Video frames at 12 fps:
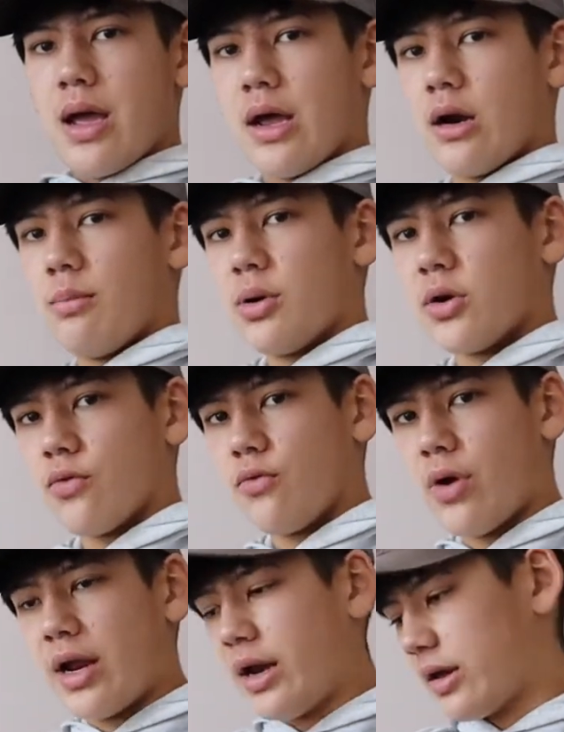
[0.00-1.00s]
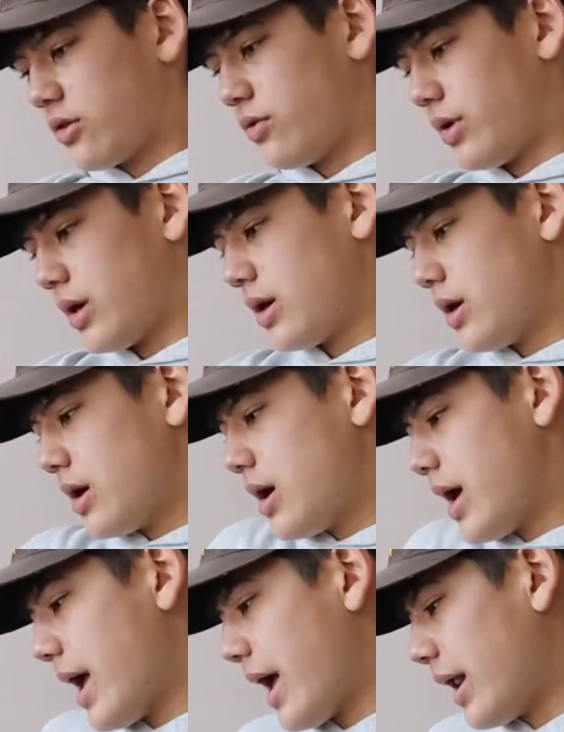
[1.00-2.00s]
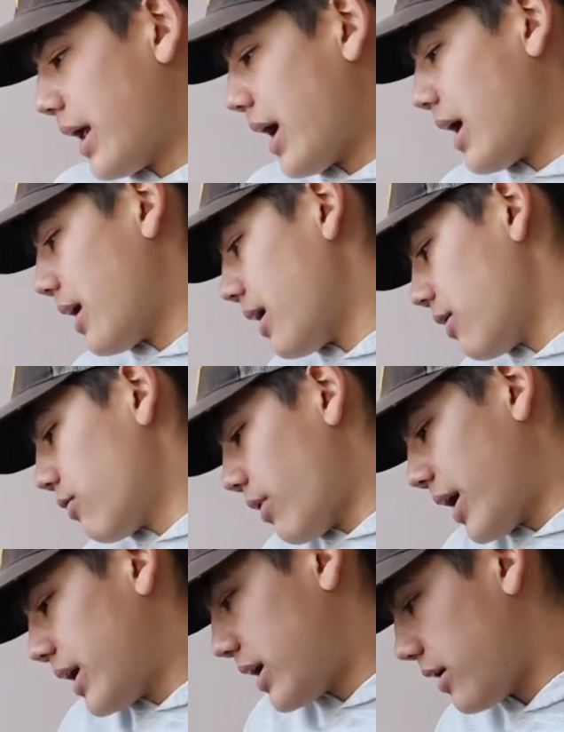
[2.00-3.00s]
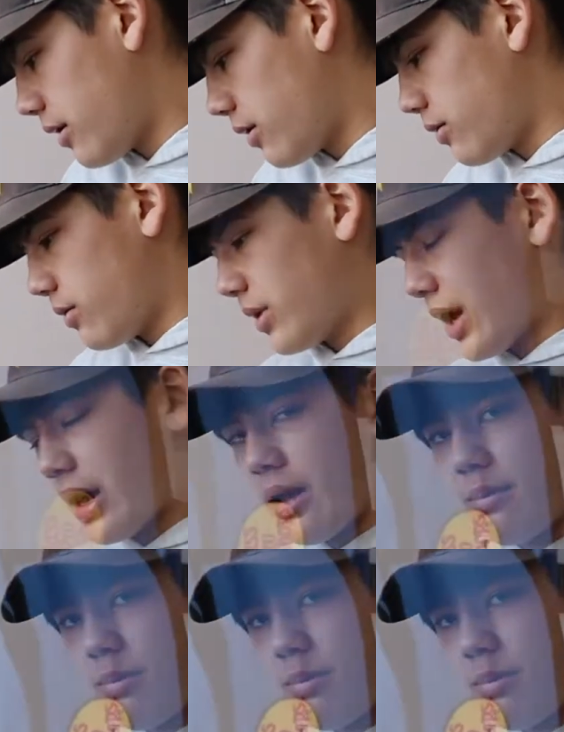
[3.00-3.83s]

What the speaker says: and I'll put it right next to it. And right here, we got a